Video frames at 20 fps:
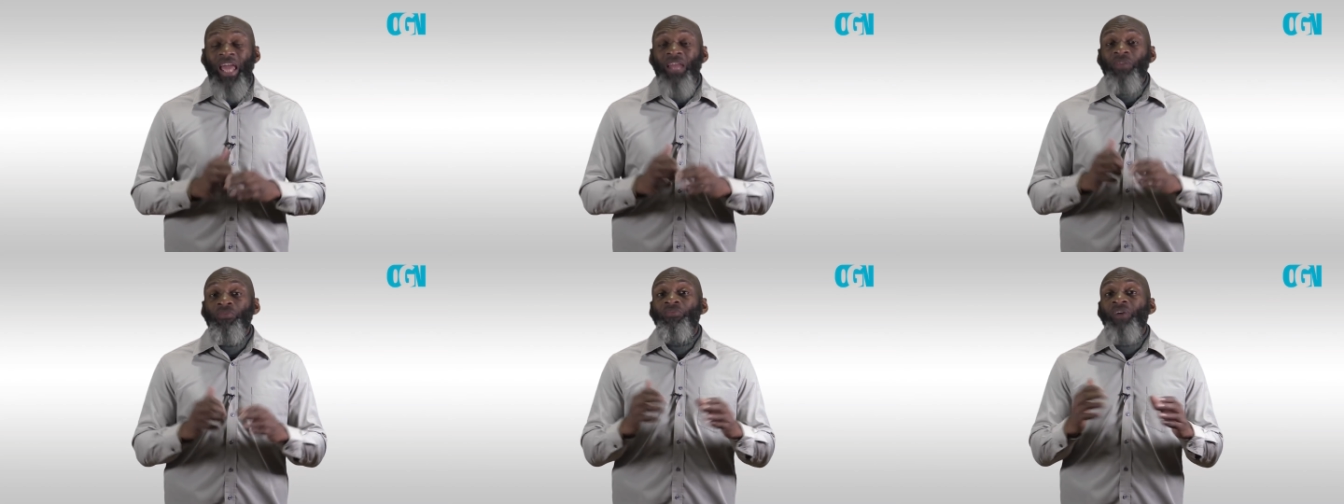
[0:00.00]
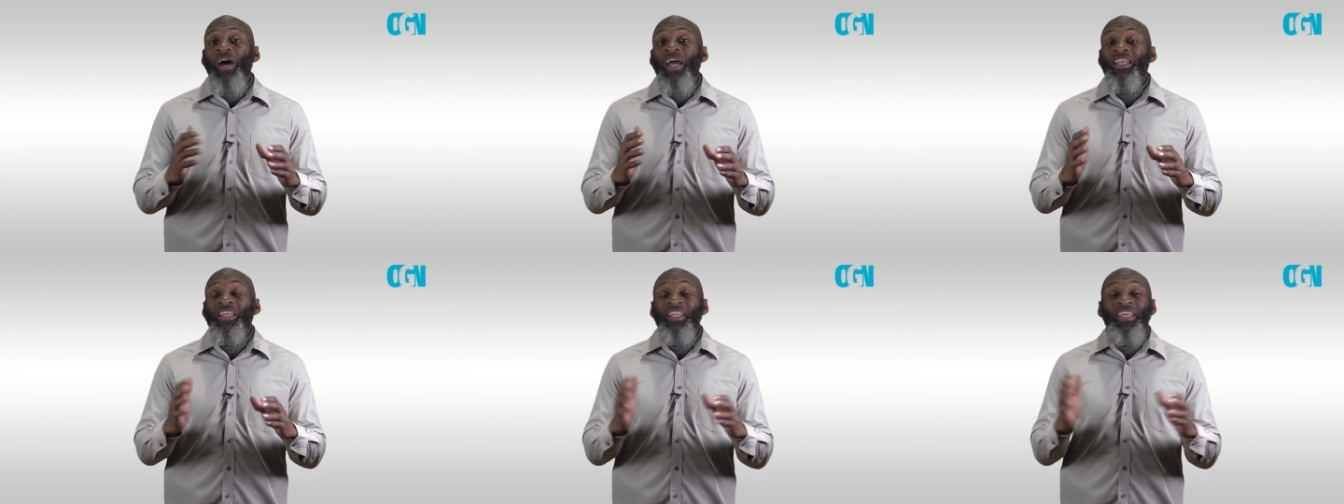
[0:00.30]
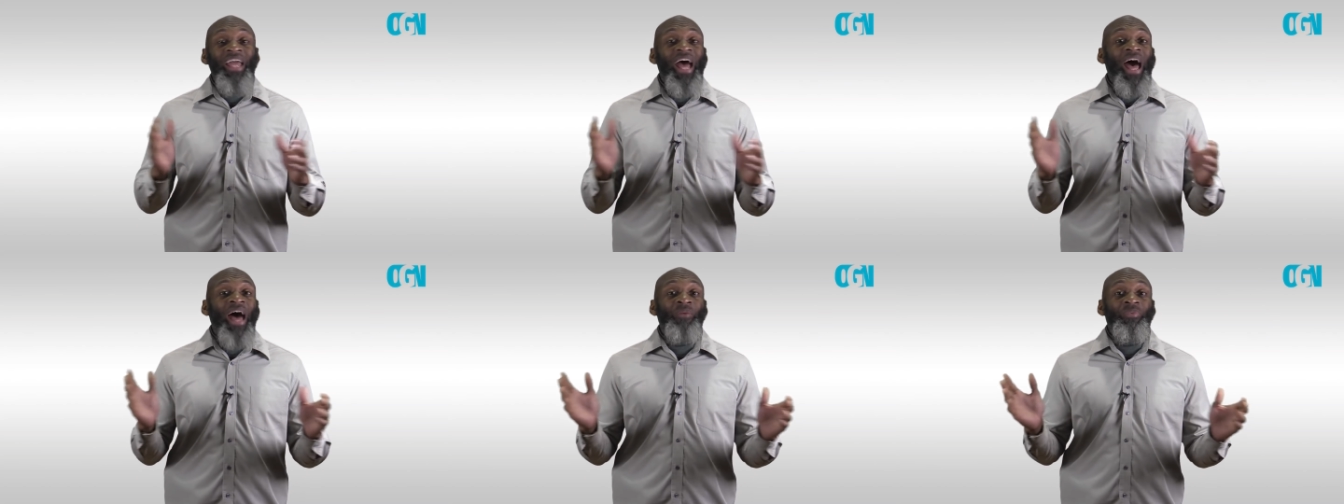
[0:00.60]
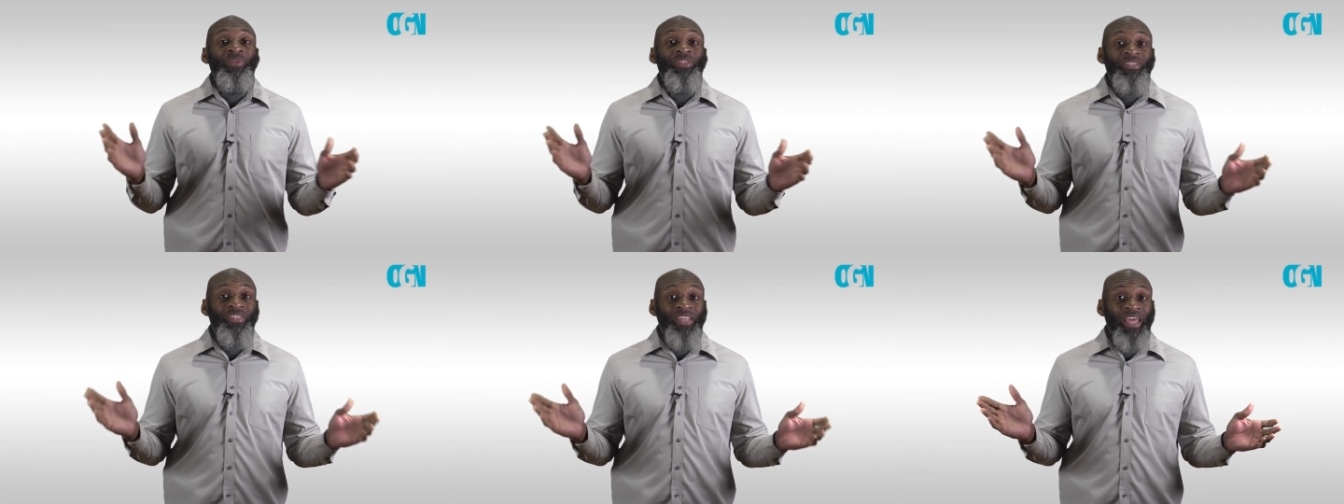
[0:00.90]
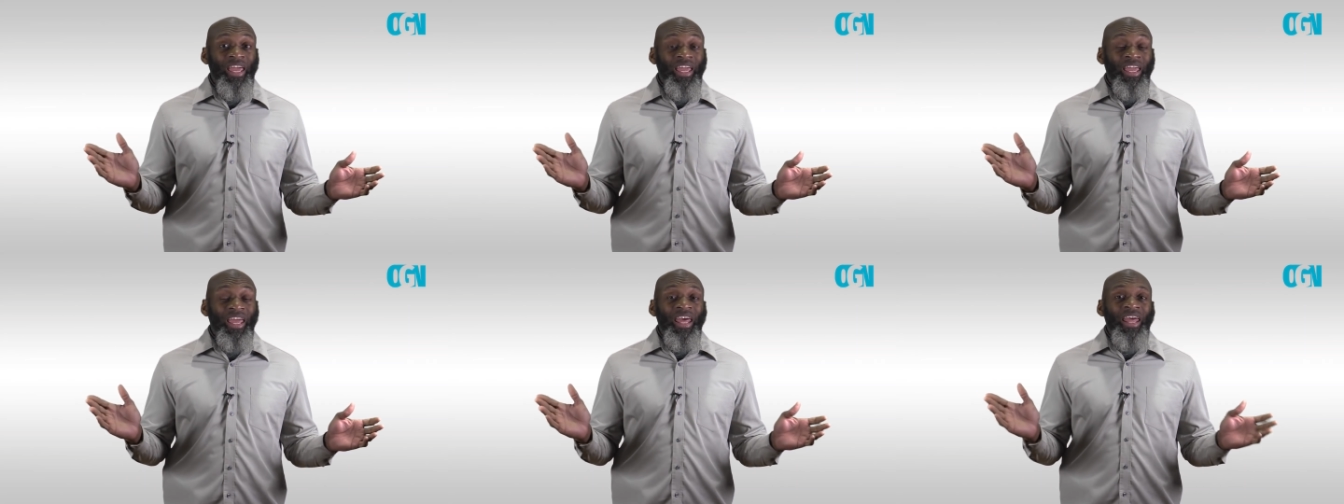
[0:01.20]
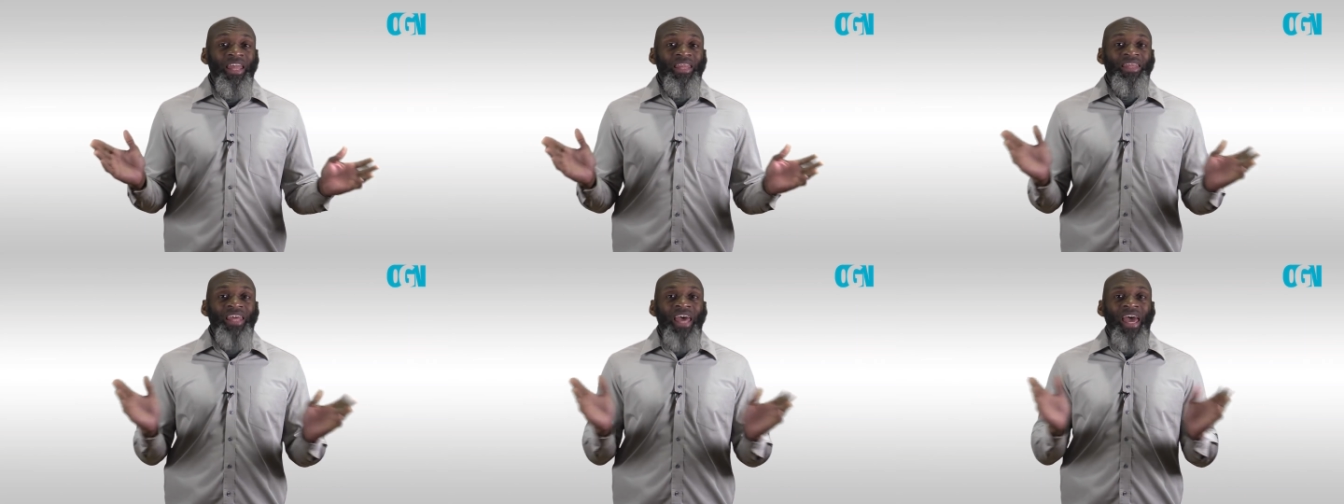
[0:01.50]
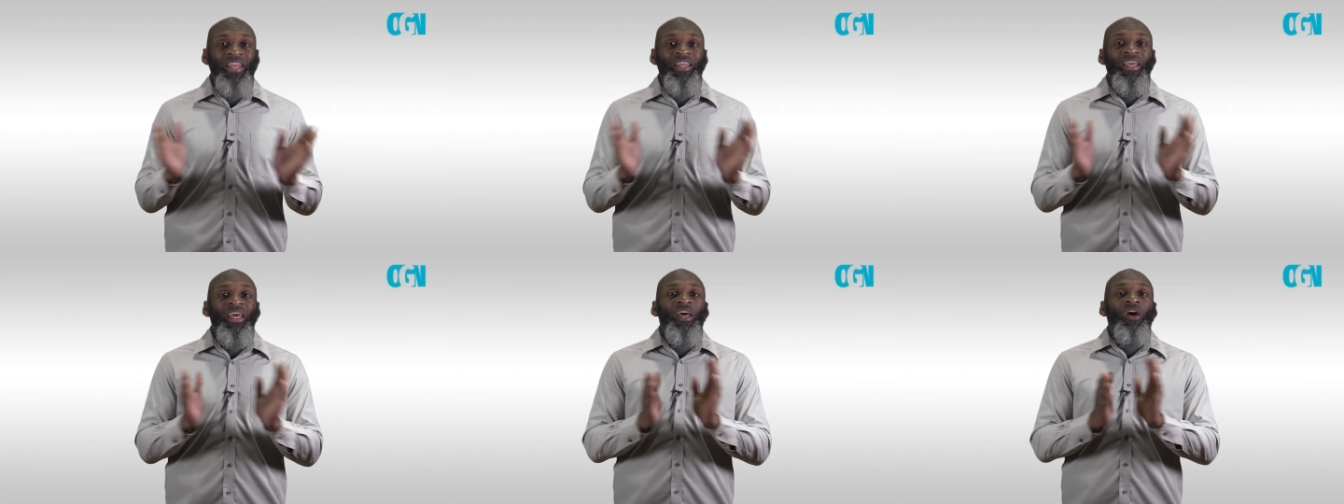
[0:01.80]
And finally, I would say
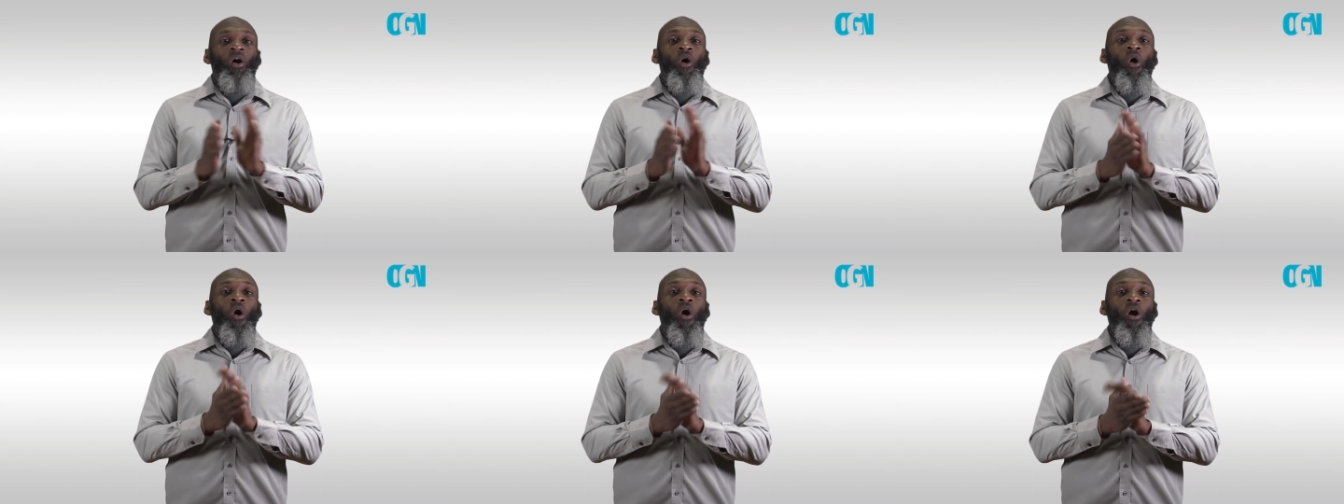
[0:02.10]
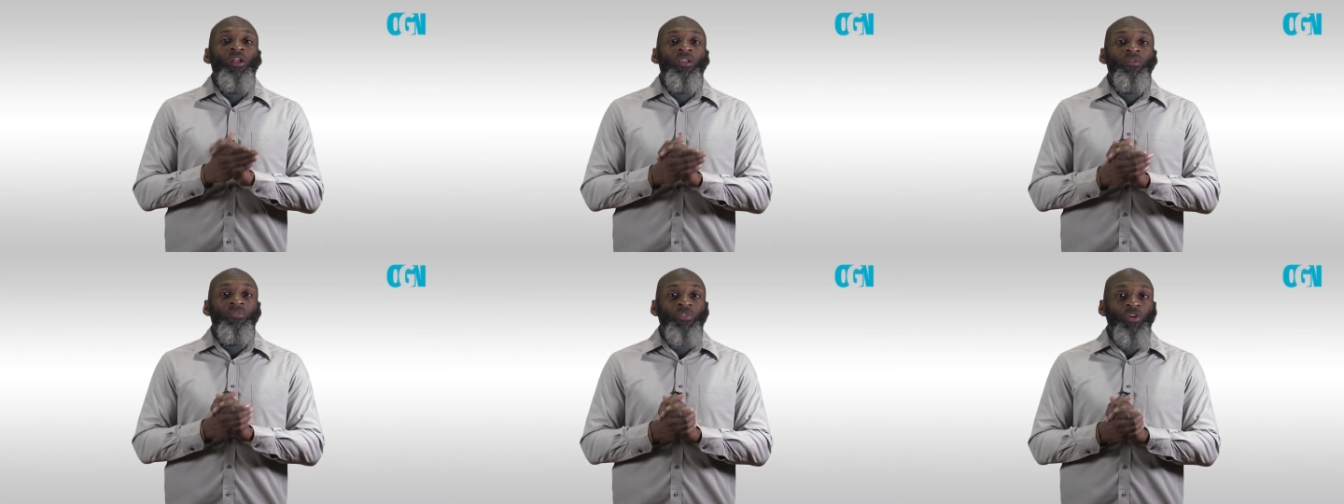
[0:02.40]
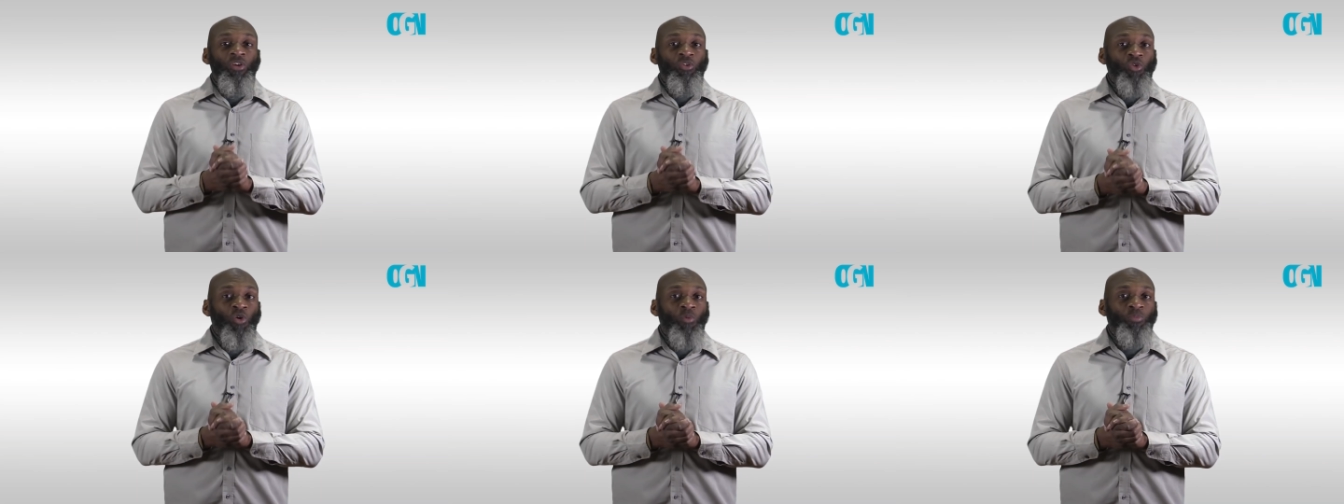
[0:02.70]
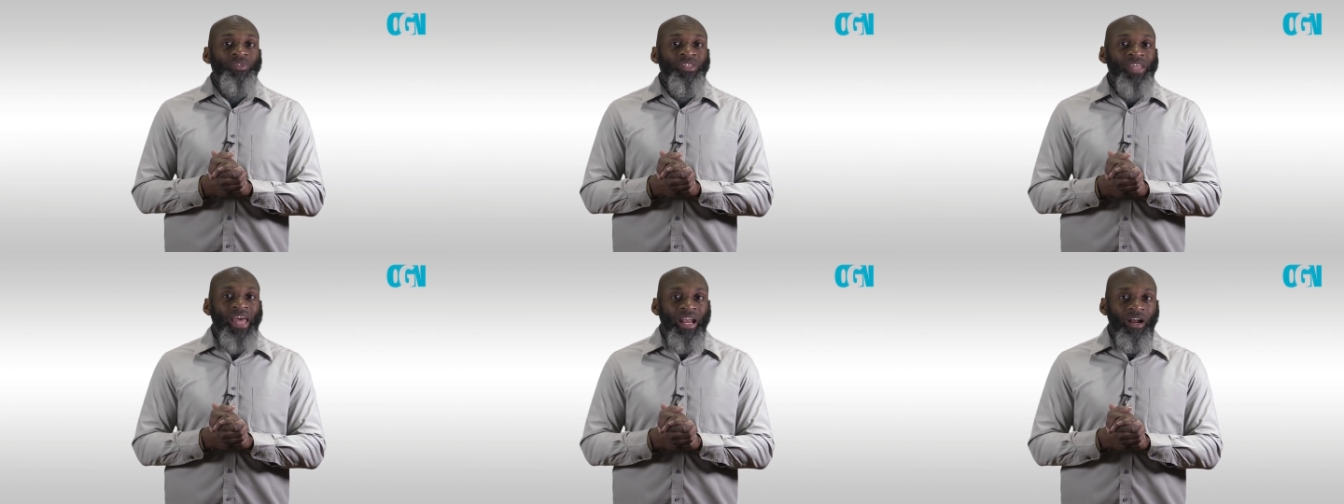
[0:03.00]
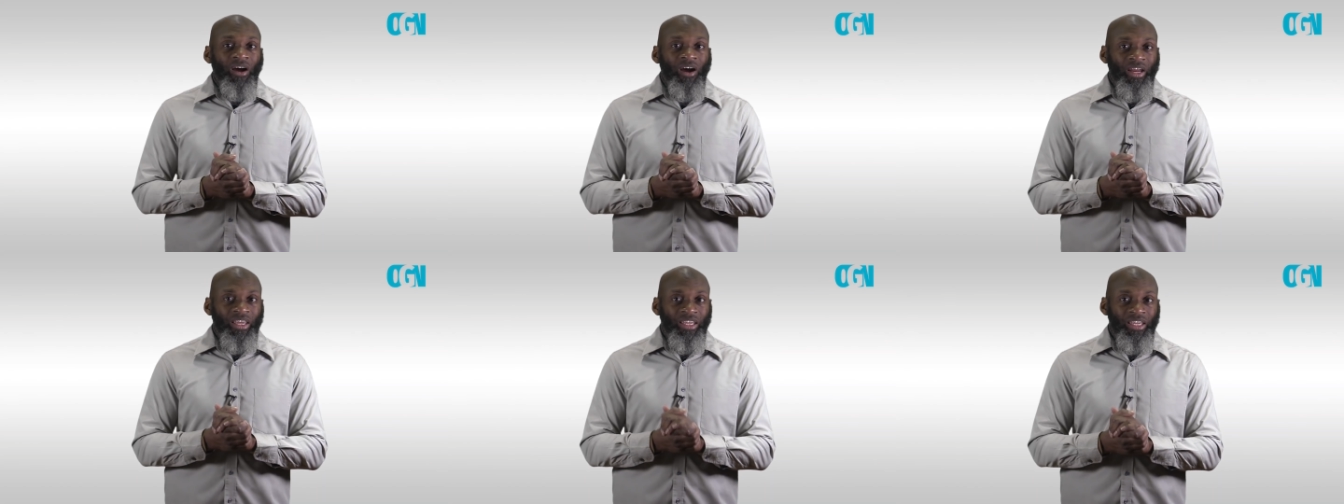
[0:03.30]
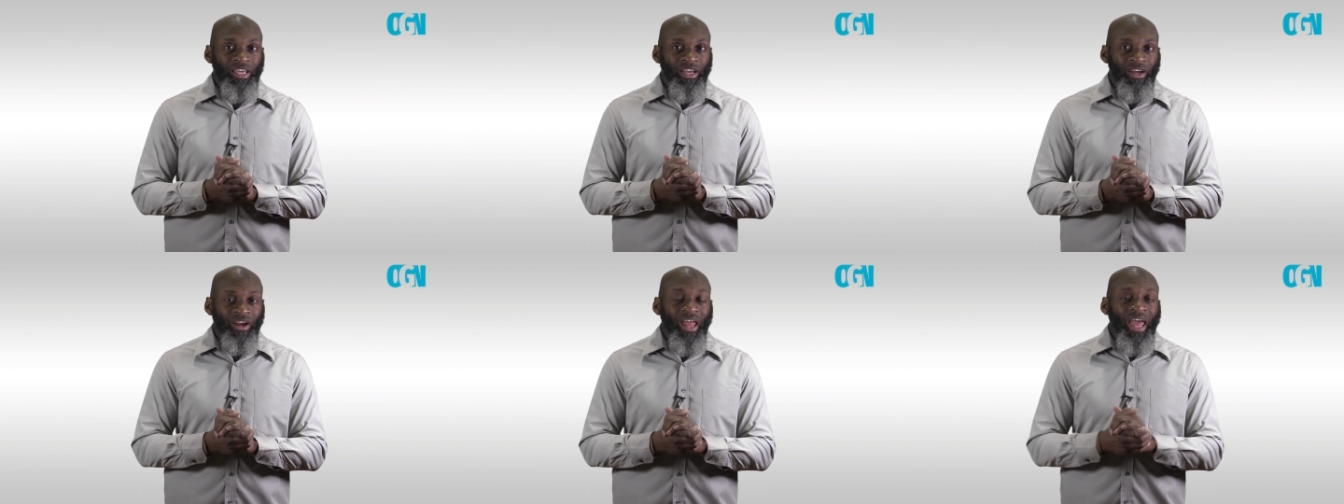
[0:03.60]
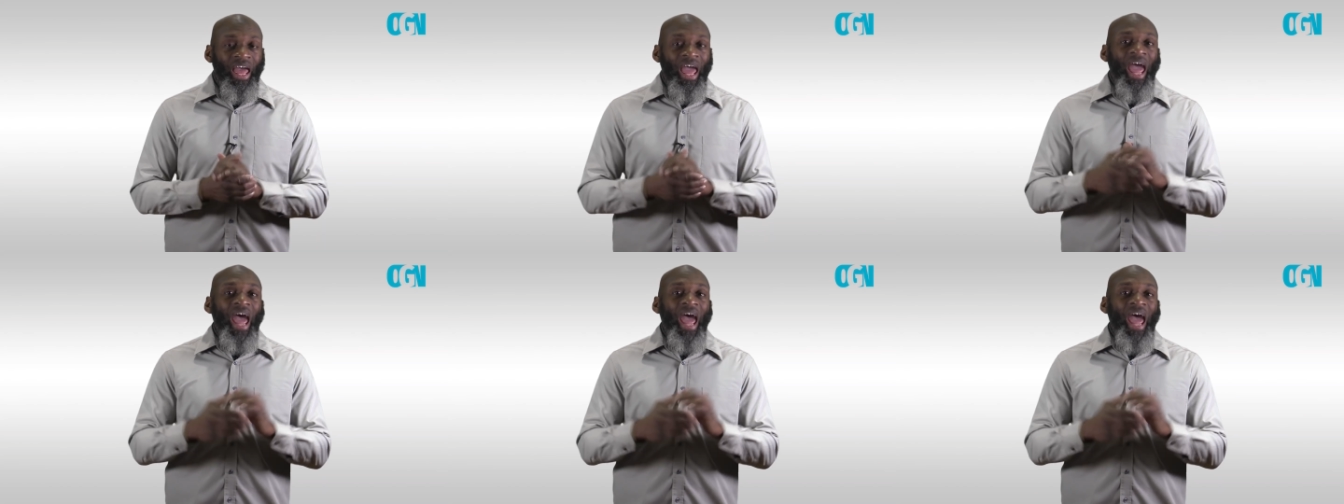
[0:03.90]
that all of the groups that are here,